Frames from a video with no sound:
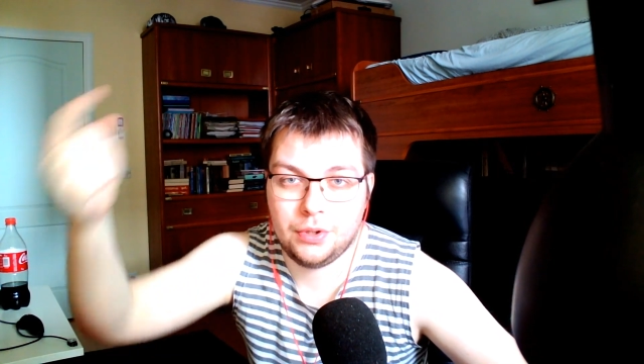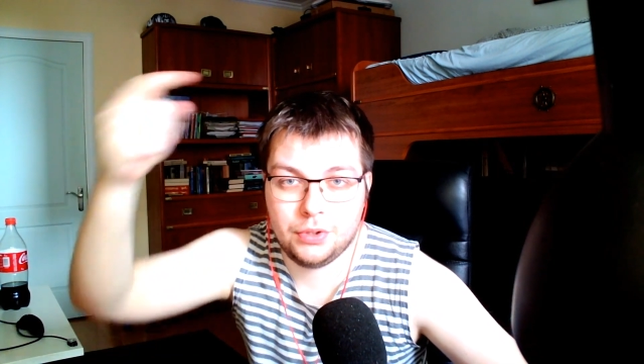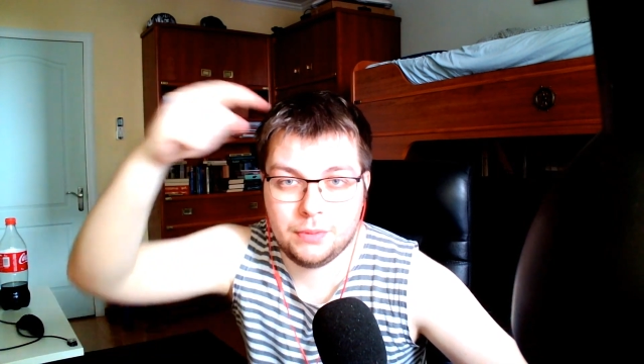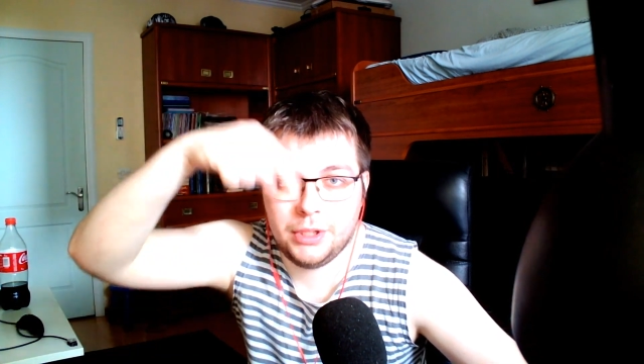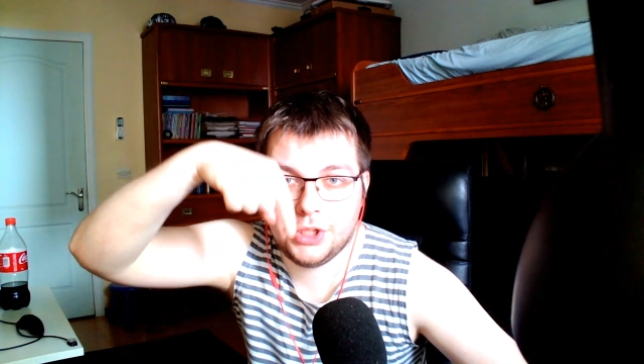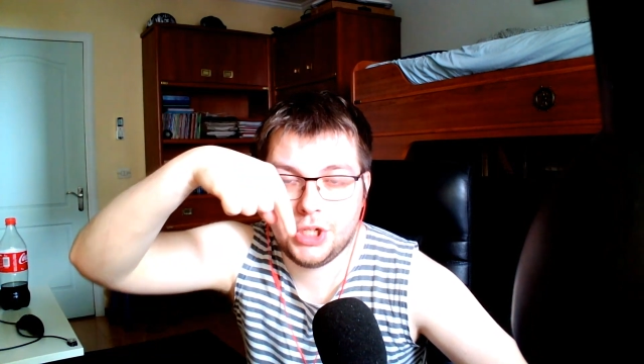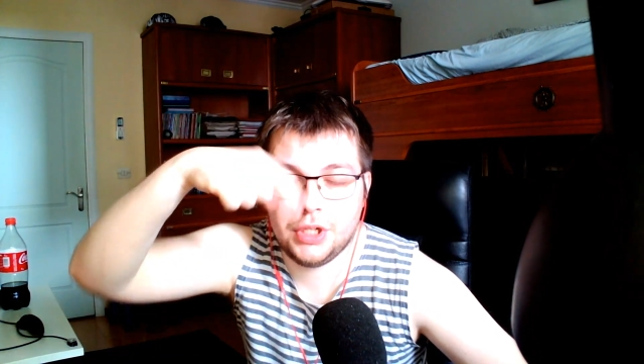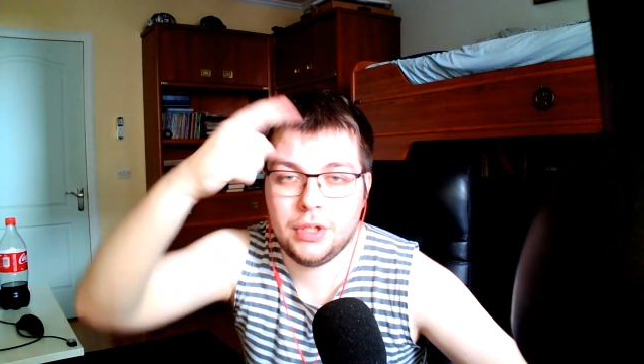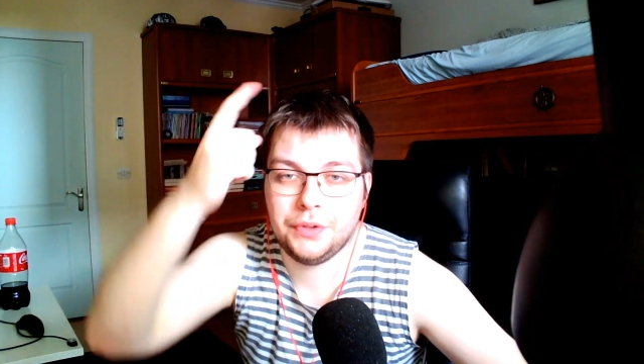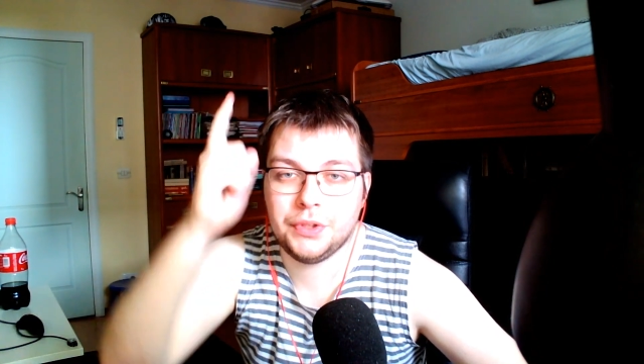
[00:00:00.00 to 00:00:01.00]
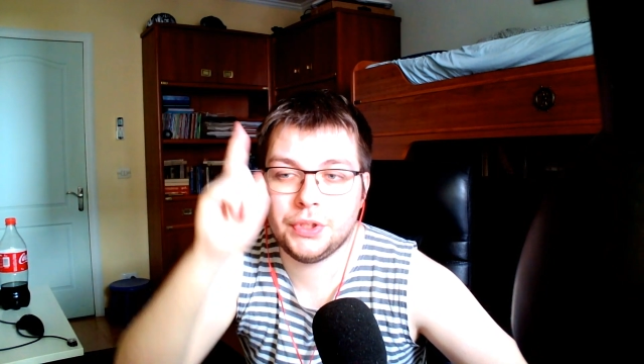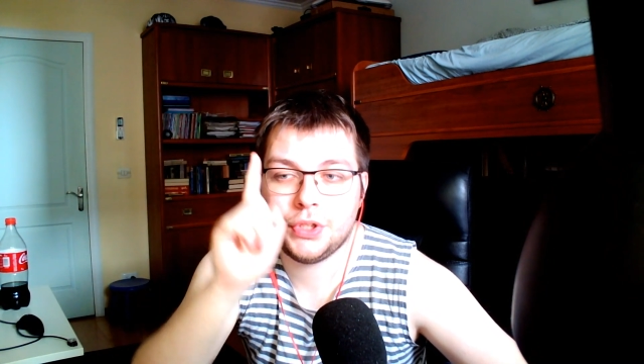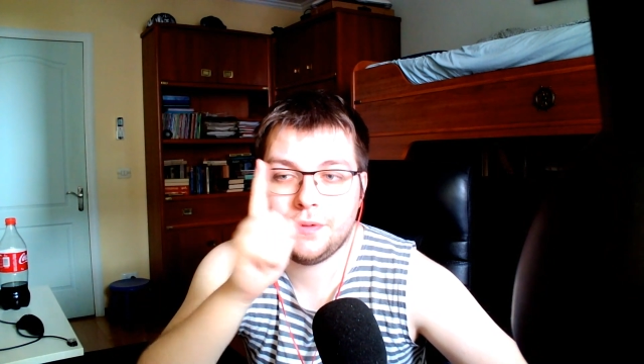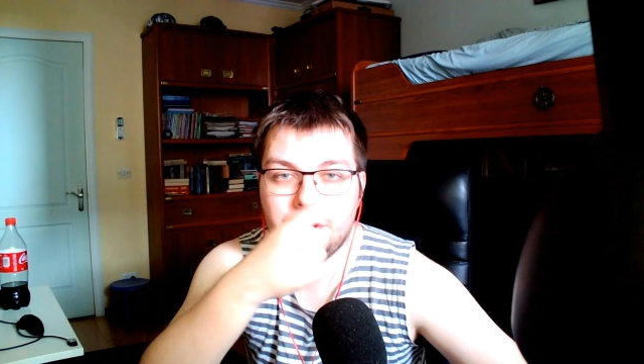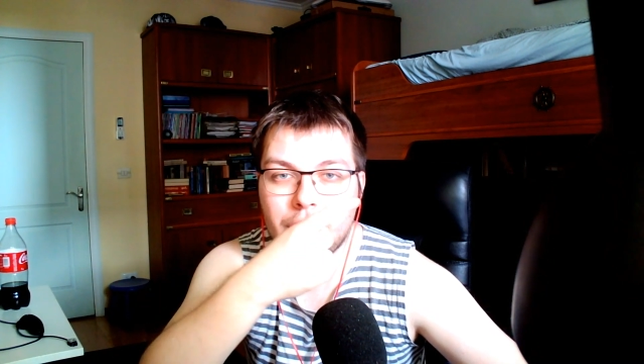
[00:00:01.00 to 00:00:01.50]
subscribe to my channel and ring
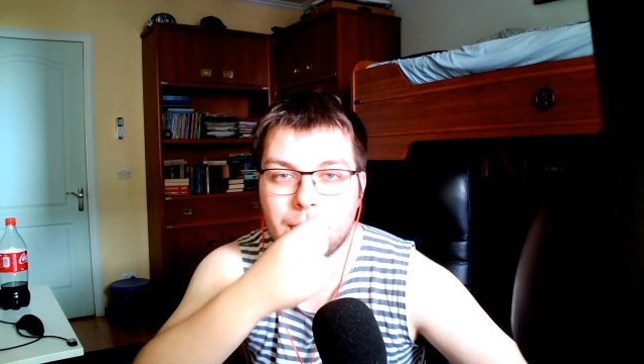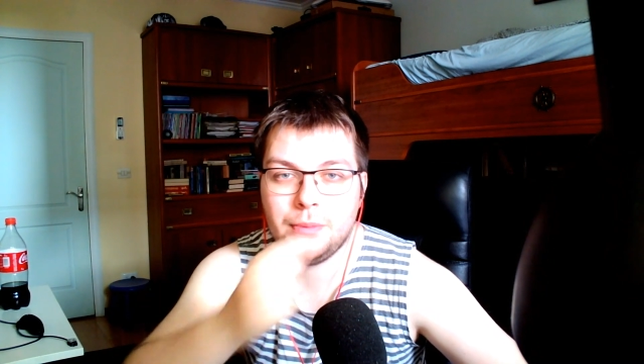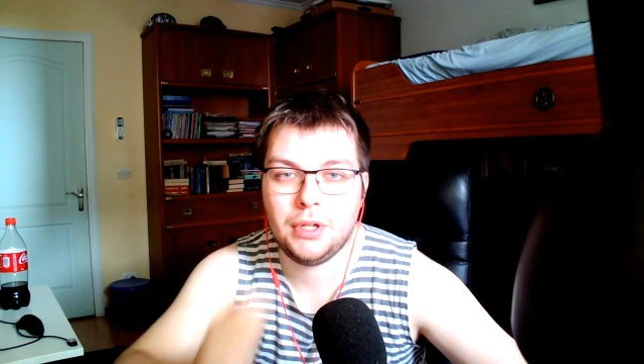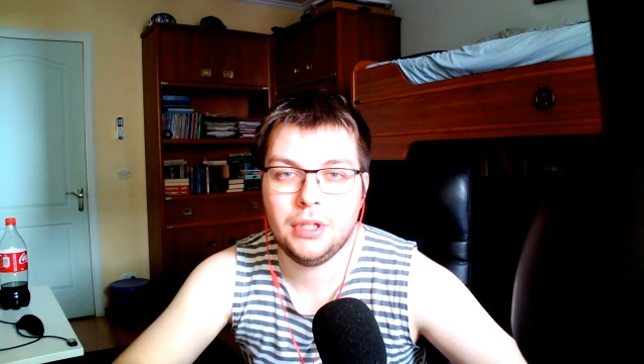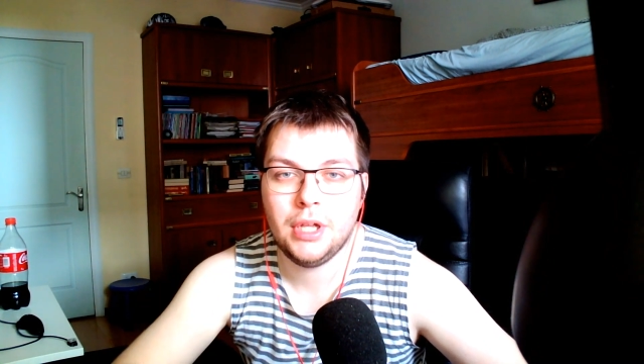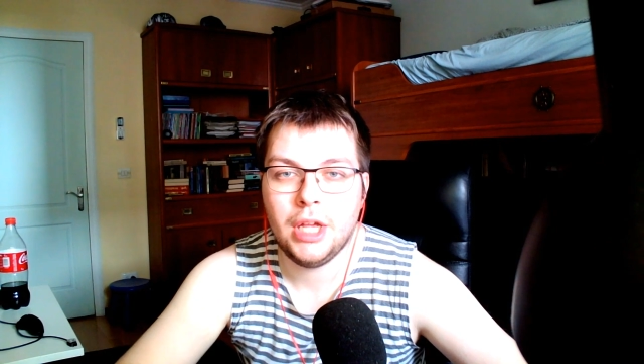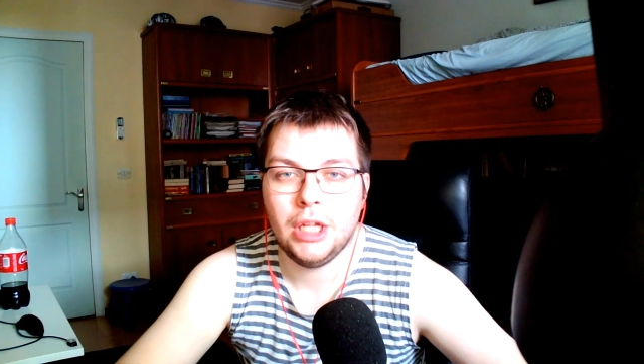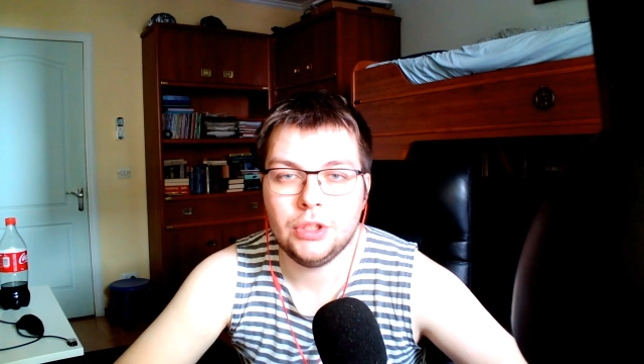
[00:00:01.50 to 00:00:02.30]
the notification bell.